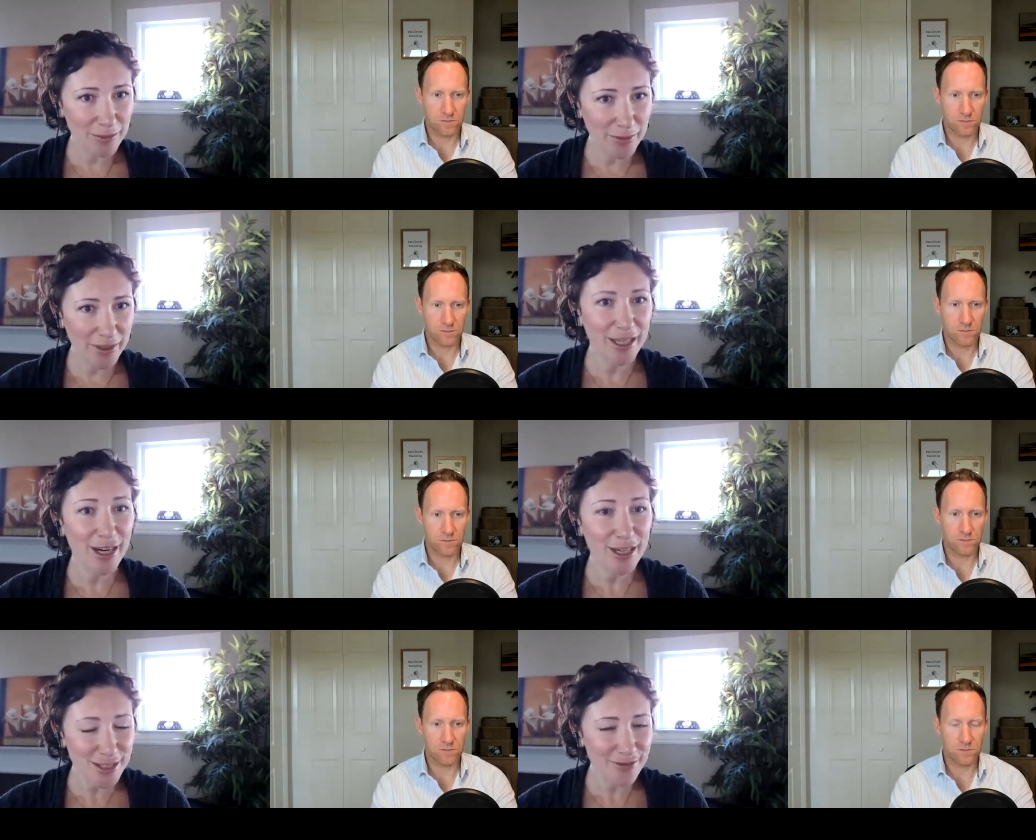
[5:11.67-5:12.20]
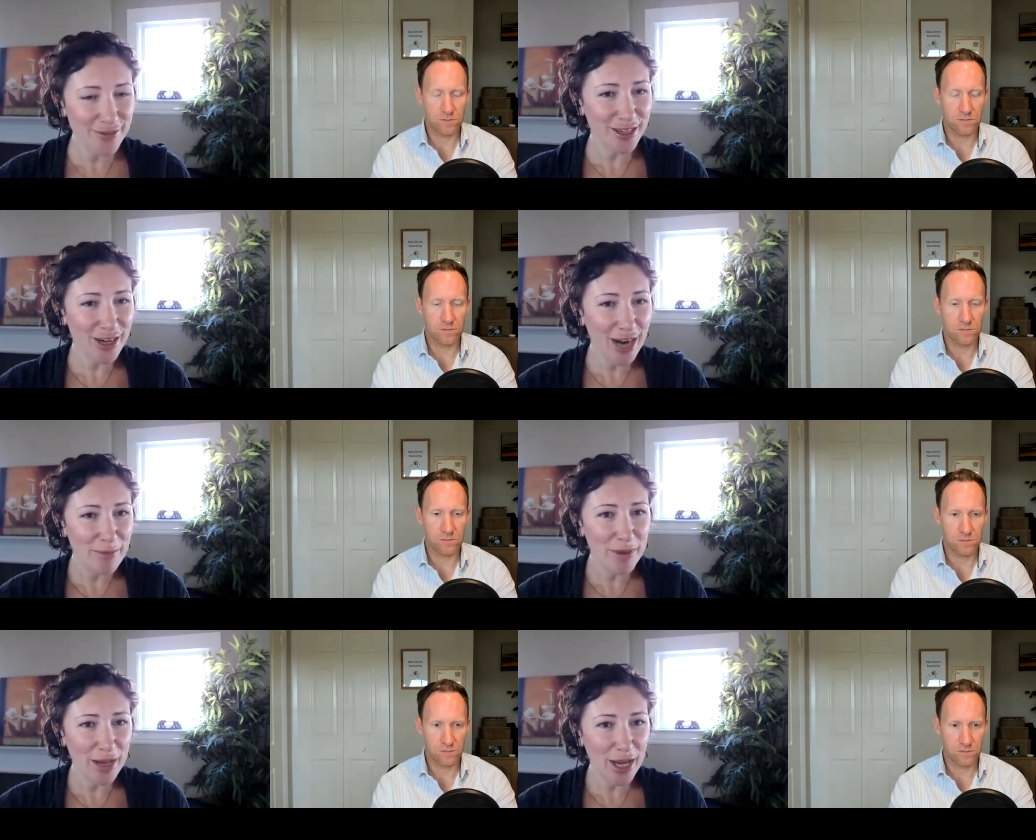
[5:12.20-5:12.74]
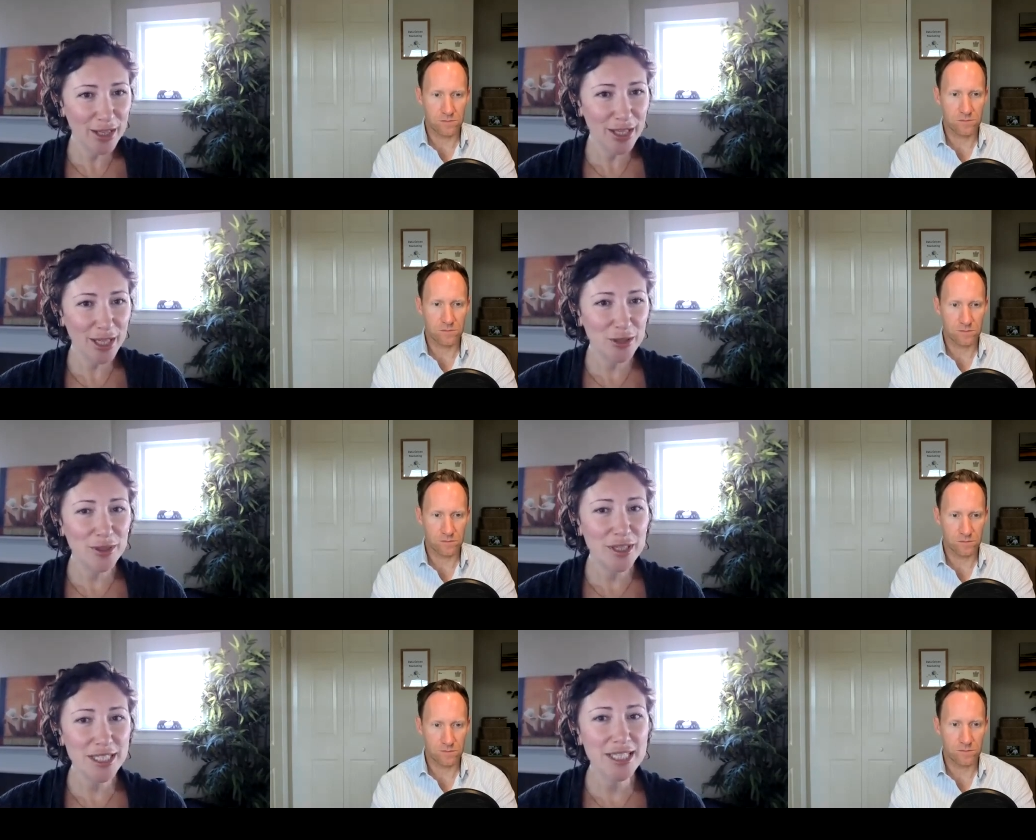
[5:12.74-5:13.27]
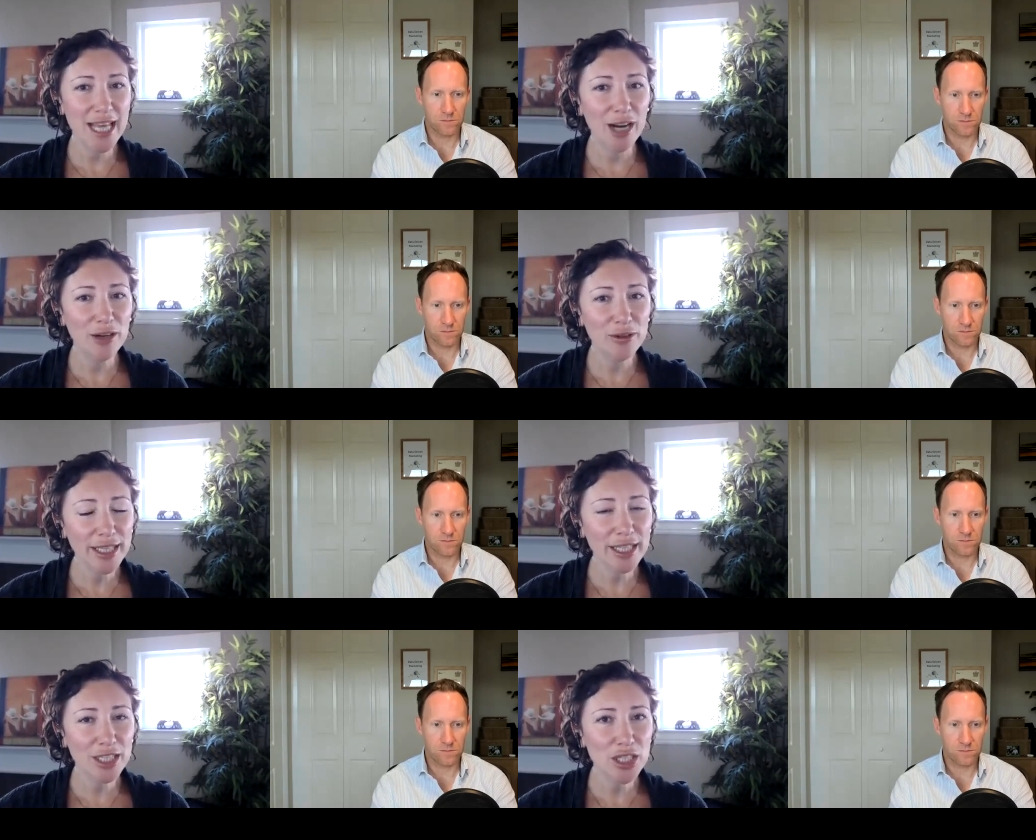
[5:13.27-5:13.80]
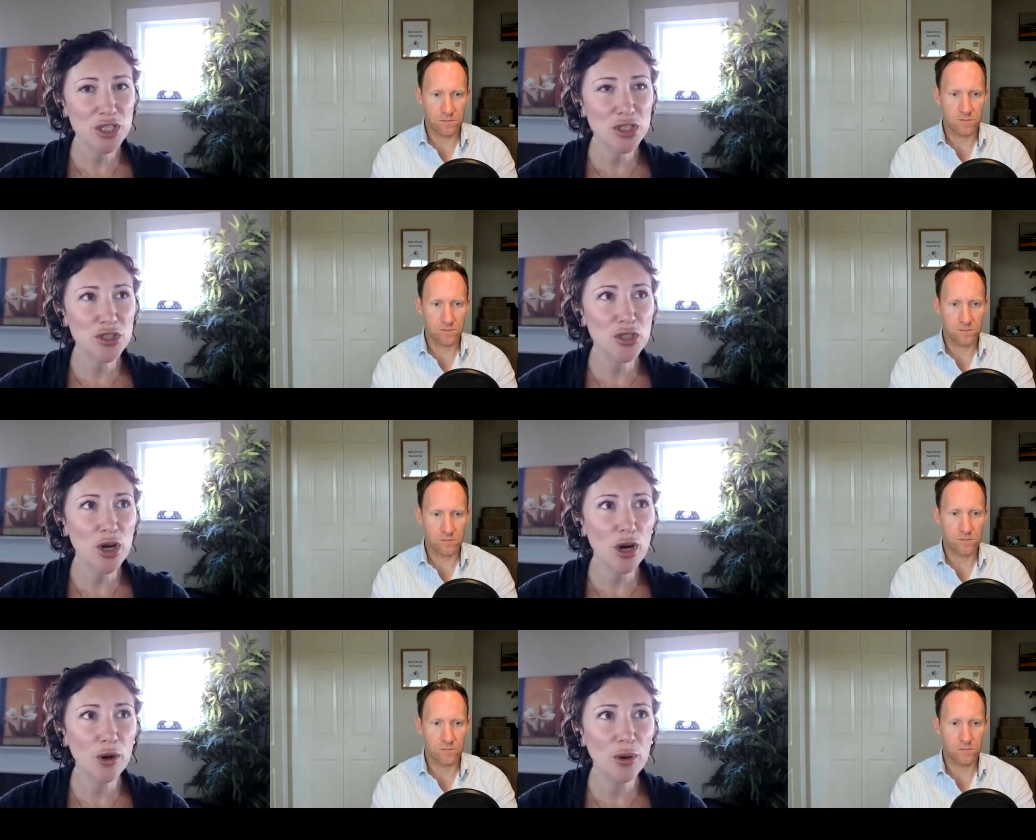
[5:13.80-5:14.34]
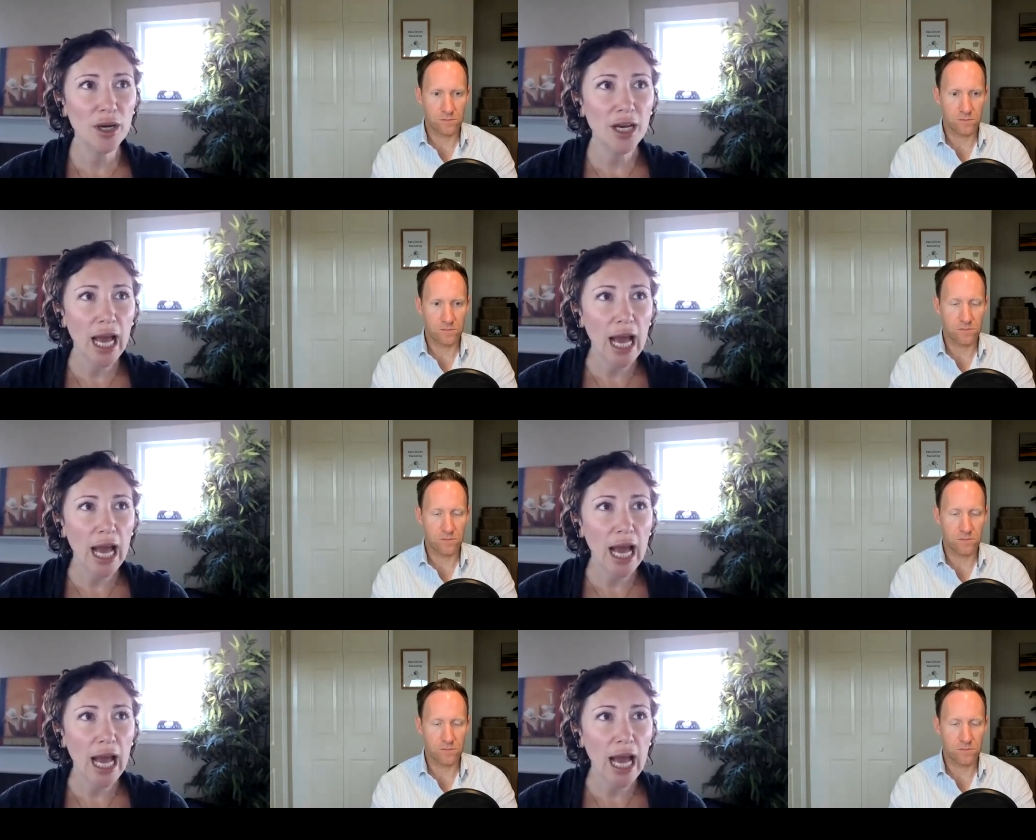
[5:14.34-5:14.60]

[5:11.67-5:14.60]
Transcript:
Speaker 1: because mm of the crappy online courses out there. And so